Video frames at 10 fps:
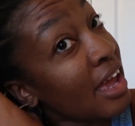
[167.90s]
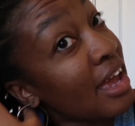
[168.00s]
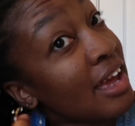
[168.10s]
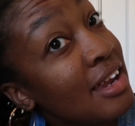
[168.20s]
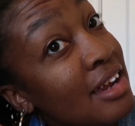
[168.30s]

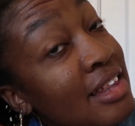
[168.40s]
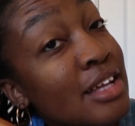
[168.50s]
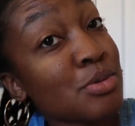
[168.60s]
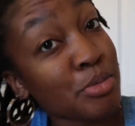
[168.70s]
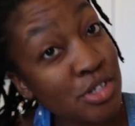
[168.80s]
and
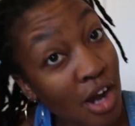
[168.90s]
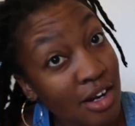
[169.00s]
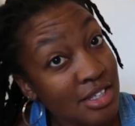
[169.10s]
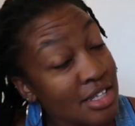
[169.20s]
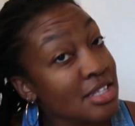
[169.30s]
that's where Busch
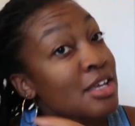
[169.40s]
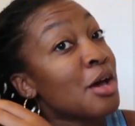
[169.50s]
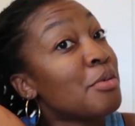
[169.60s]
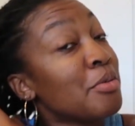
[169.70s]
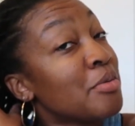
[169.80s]
Gardens is,
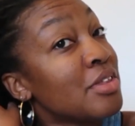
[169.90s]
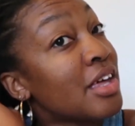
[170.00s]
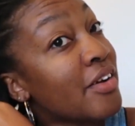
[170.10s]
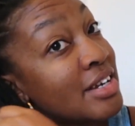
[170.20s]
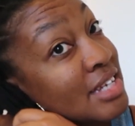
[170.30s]
but we were
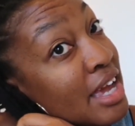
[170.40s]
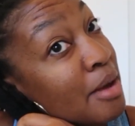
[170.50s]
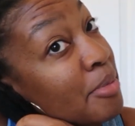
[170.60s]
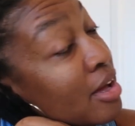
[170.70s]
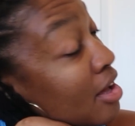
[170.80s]
there in
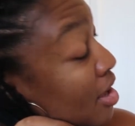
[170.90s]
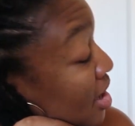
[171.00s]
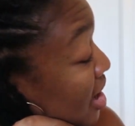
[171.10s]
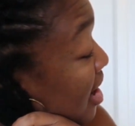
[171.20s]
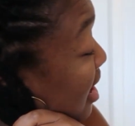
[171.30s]
Tampa,
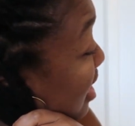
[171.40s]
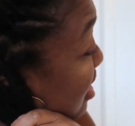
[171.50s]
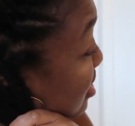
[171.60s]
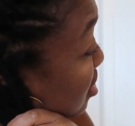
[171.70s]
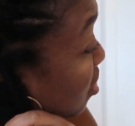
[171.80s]

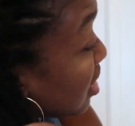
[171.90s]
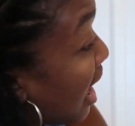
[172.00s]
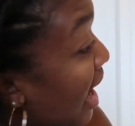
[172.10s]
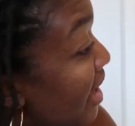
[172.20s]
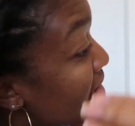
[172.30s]
and no
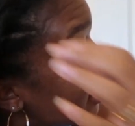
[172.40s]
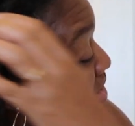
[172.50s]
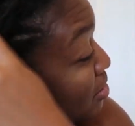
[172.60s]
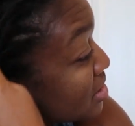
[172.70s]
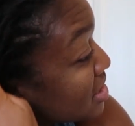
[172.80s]
lie,
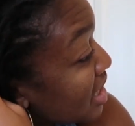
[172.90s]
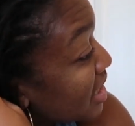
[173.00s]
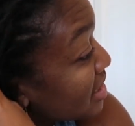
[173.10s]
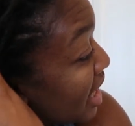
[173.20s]
it was like